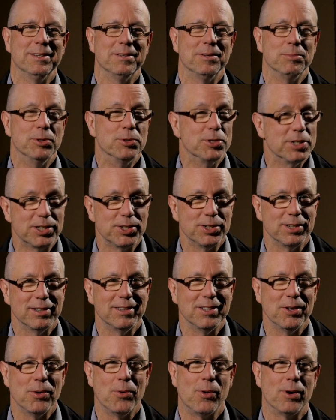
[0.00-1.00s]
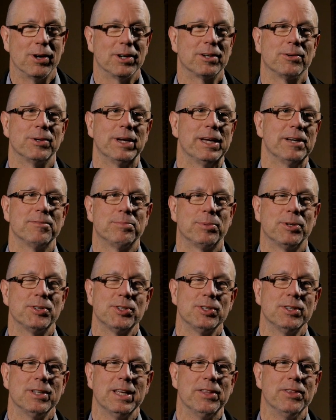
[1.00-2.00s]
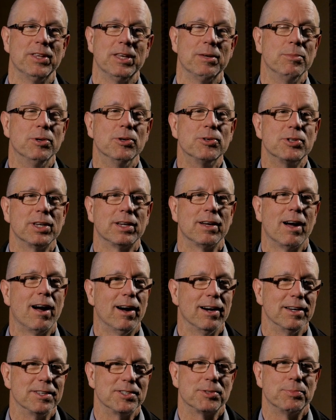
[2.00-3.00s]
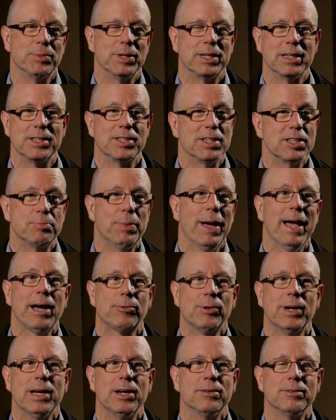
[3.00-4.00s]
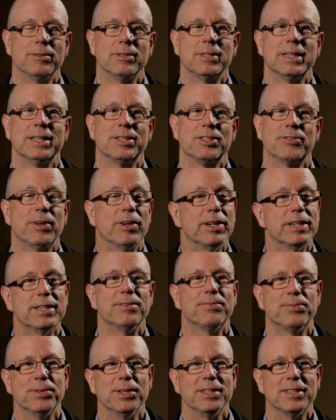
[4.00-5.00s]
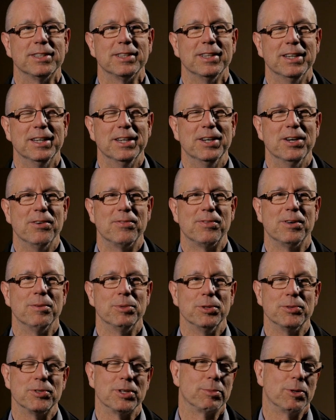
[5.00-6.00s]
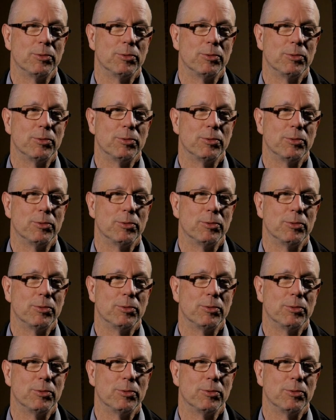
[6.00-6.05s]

musician or creative person in the music arts because his background is very different from music.